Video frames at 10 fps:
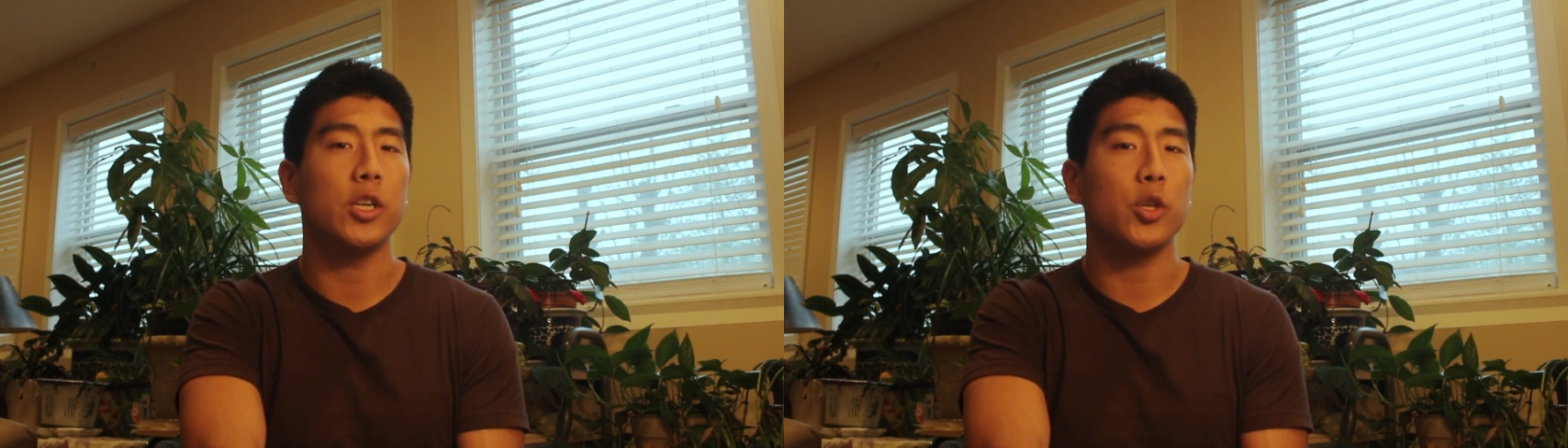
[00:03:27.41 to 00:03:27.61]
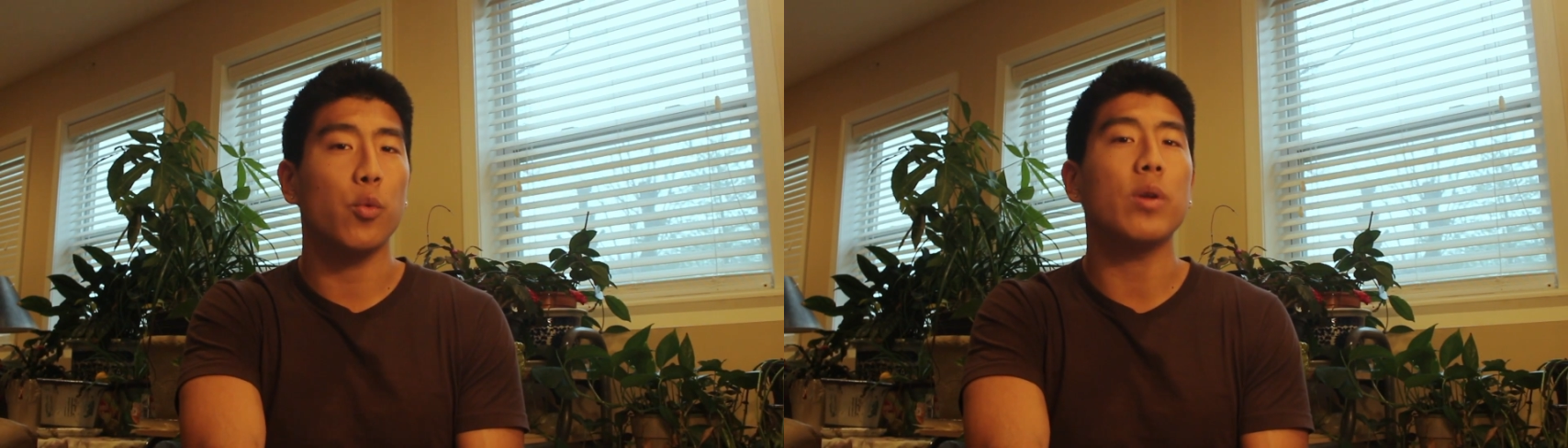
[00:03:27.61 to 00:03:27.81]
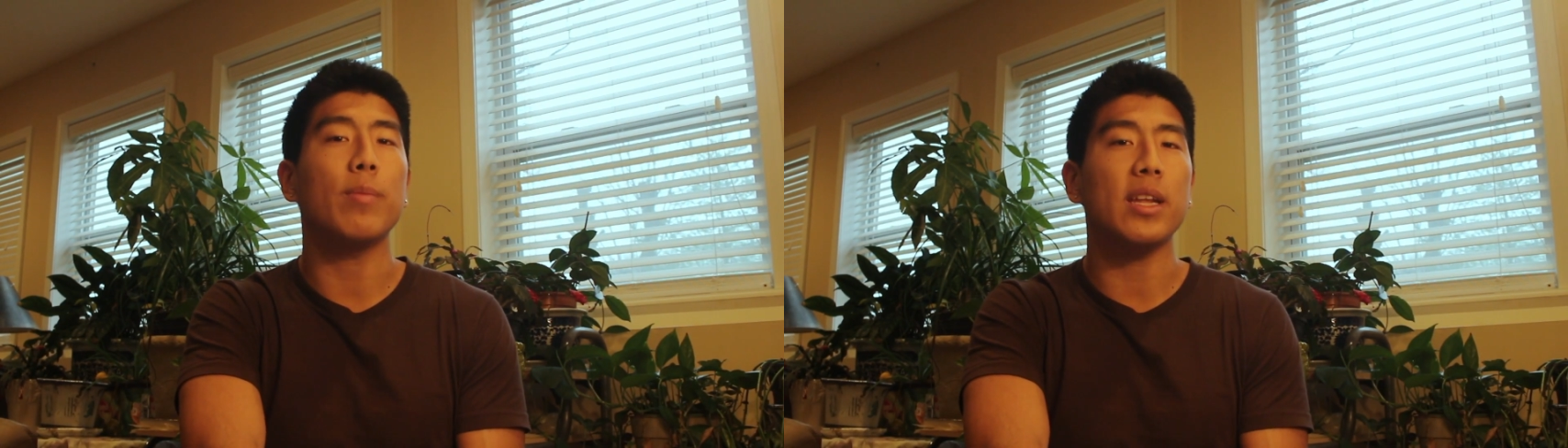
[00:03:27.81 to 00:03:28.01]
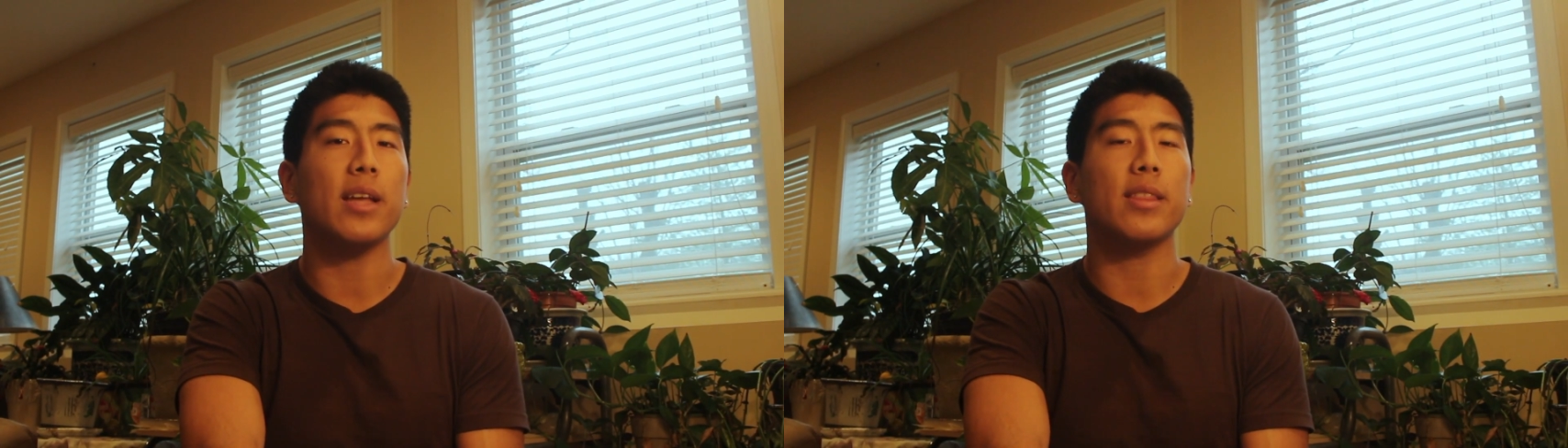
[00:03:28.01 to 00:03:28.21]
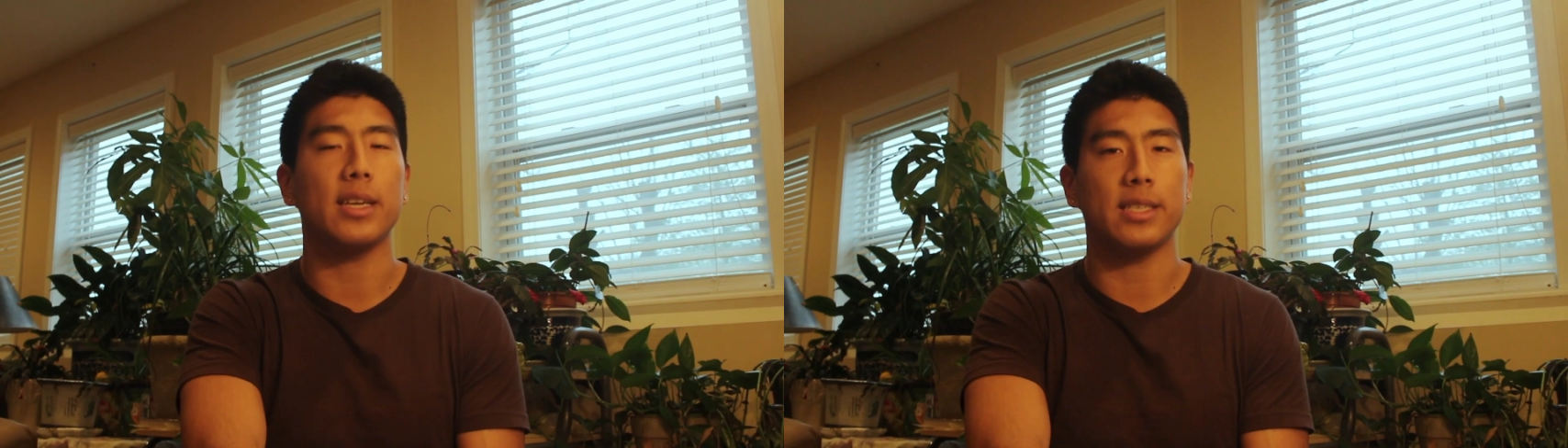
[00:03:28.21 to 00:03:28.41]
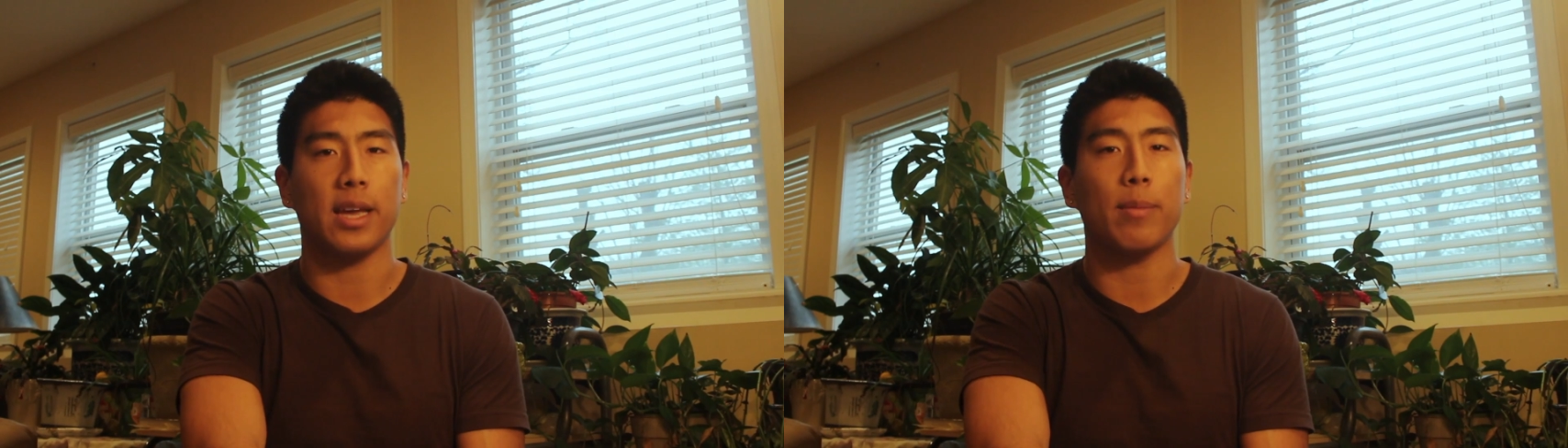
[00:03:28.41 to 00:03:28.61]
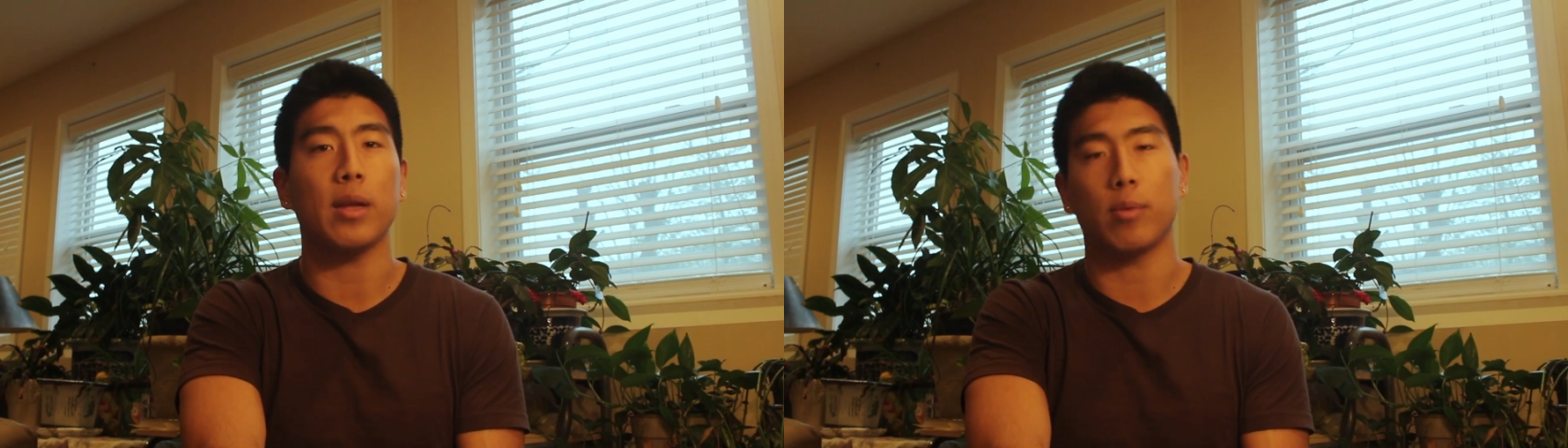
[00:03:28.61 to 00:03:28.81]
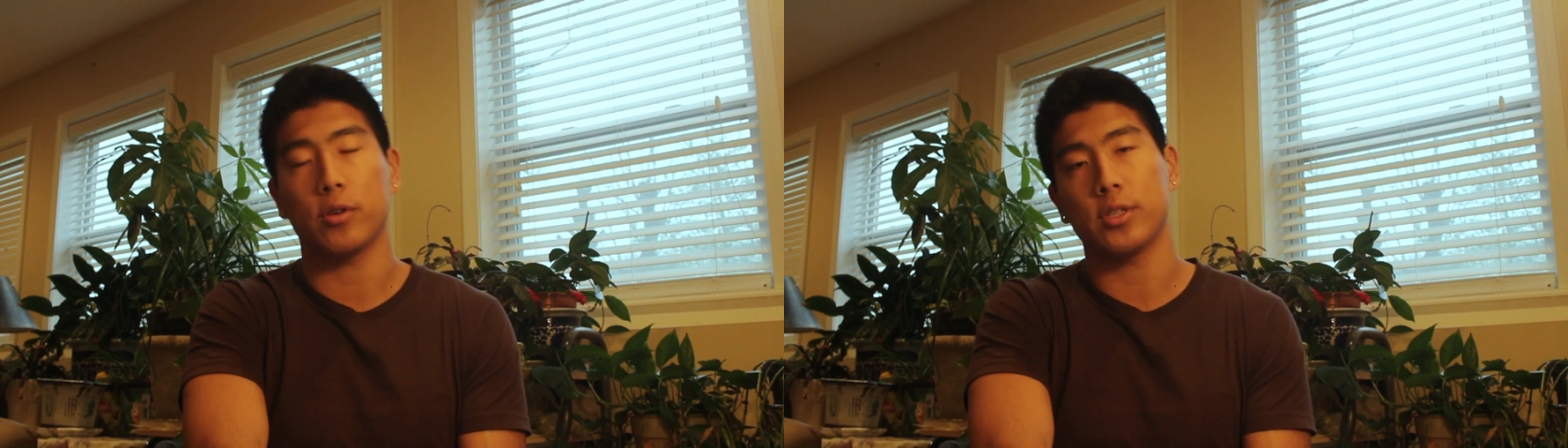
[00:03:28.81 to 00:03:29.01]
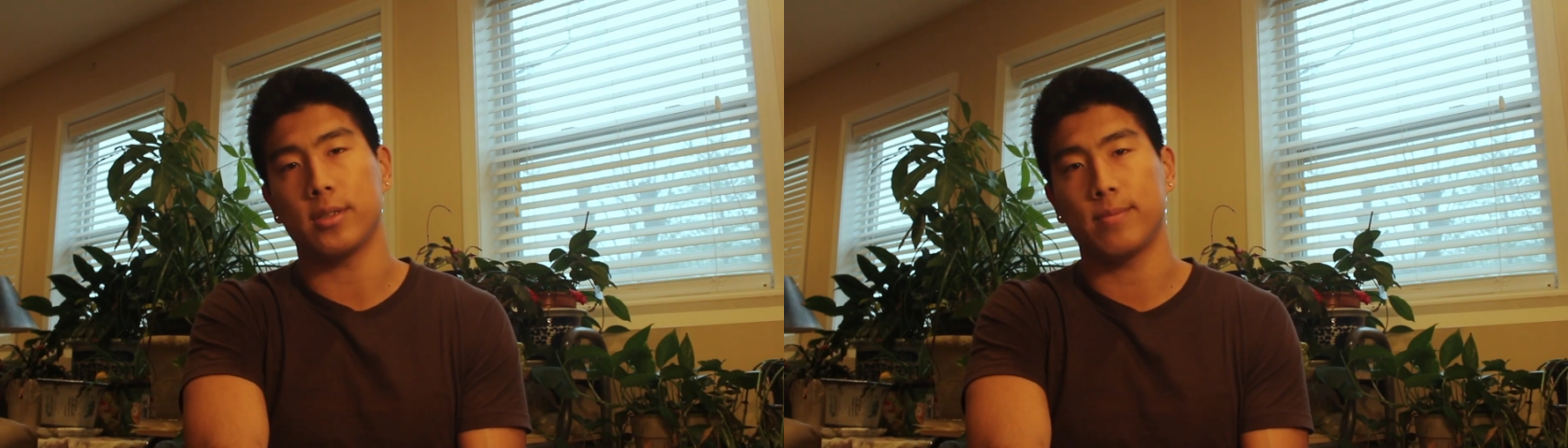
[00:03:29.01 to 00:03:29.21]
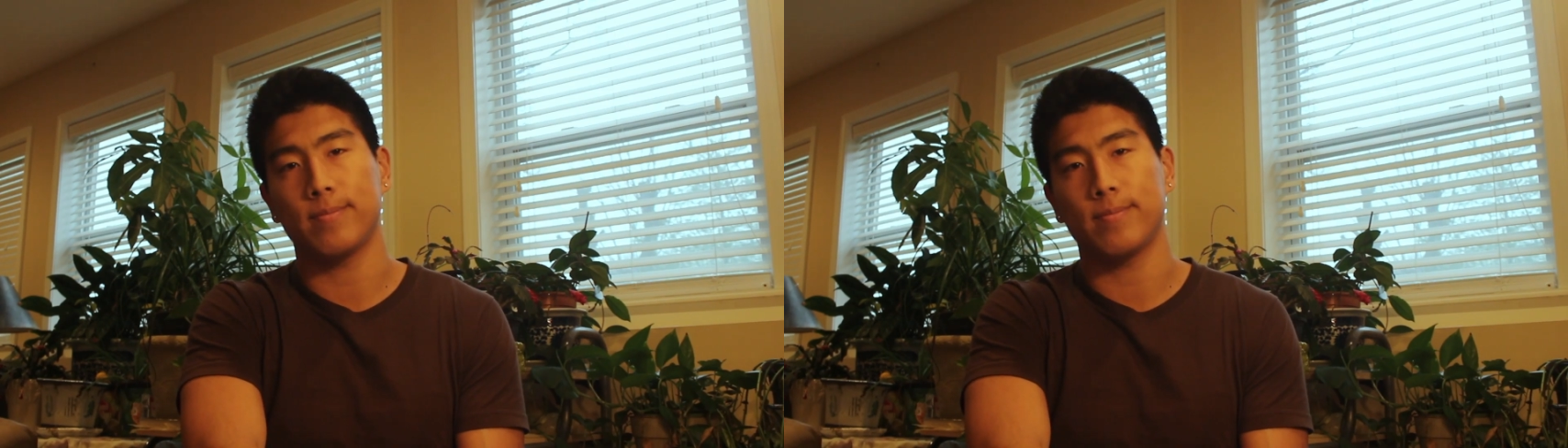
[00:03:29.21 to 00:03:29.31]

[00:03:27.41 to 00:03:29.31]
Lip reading: to remediate the exam in person.